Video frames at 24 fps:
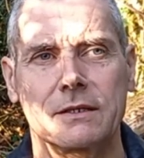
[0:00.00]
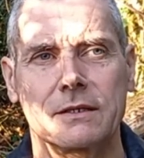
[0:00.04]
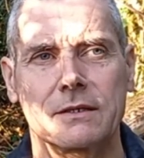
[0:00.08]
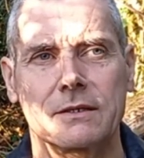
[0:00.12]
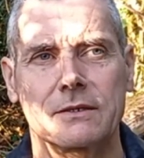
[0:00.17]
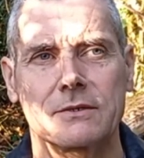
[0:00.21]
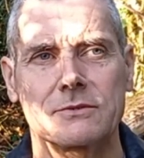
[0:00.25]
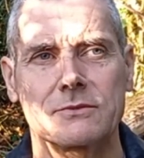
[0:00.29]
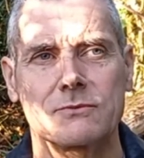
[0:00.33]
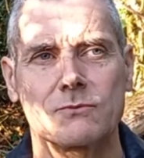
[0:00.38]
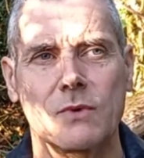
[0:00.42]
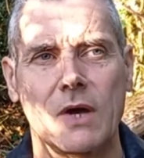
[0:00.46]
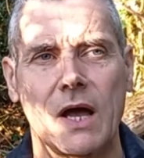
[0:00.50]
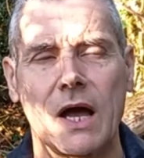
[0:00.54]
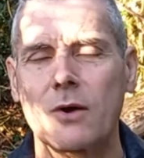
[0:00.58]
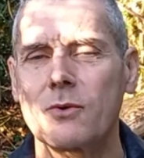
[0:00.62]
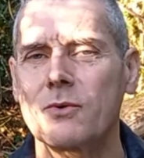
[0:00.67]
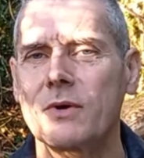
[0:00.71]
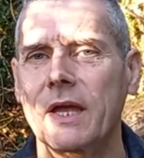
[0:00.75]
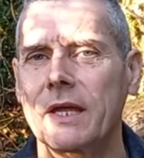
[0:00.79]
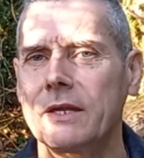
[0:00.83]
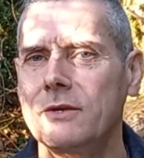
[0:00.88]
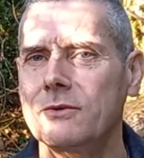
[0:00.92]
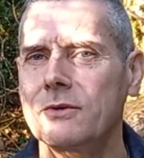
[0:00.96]
because how
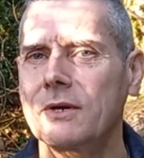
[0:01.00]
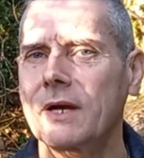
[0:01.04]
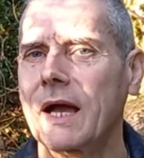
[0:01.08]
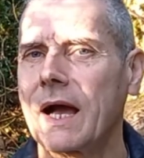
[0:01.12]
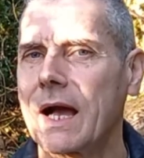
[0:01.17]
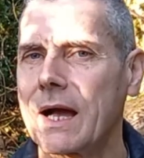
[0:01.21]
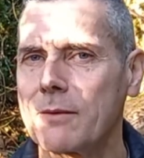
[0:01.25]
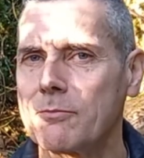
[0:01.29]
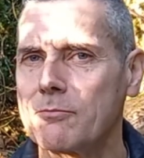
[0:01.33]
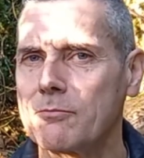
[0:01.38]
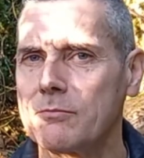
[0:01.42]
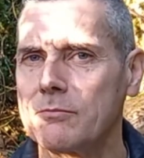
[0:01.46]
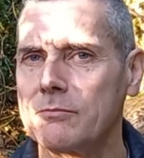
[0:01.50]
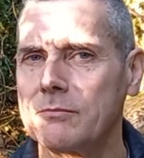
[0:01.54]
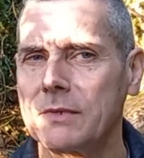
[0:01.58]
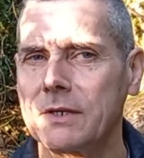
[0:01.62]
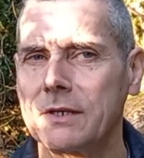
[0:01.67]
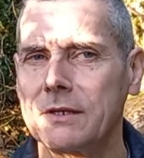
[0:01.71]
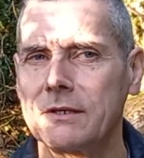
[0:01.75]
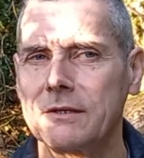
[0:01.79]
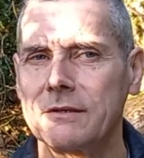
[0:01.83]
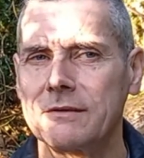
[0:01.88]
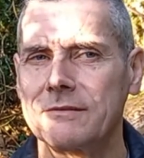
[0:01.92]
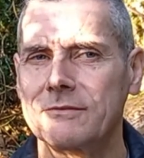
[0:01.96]
can you come
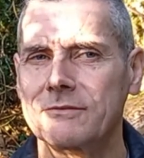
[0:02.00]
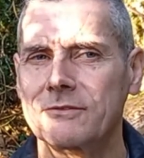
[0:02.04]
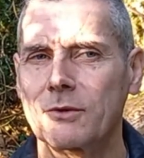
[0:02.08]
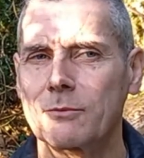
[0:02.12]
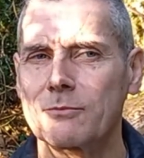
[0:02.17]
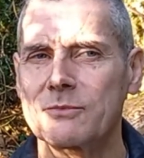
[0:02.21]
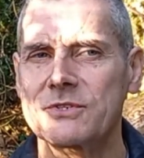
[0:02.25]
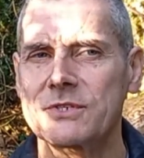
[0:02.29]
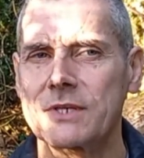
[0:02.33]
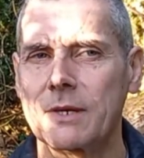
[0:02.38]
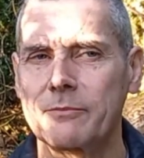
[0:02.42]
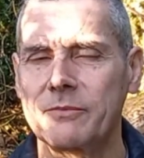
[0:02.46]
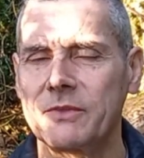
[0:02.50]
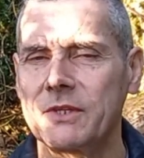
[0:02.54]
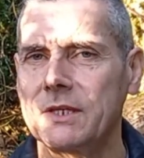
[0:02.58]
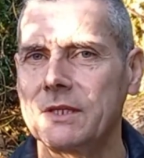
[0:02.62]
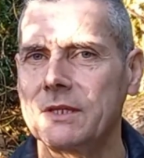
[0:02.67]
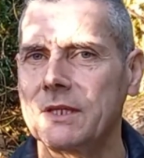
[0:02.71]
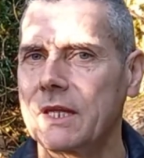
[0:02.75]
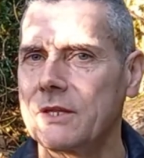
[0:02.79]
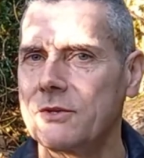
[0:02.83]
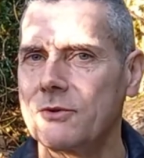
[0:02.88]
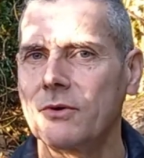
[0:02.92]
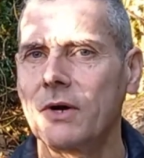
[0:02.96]
from something
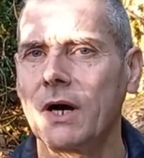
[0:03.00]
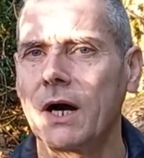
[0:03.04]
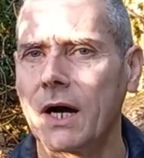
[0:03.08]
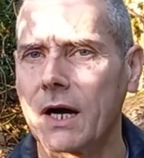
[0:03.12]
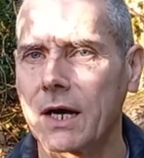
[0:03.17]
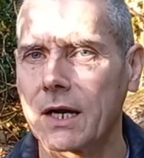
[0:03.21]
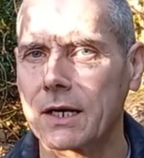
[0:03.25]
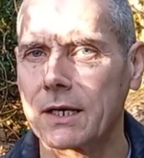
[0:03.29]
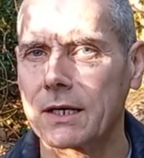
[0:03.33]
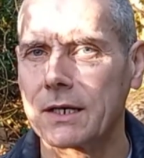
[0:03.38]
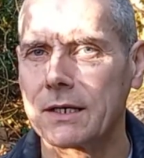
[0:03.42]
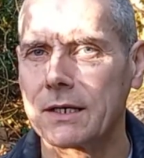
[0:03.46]
that you are?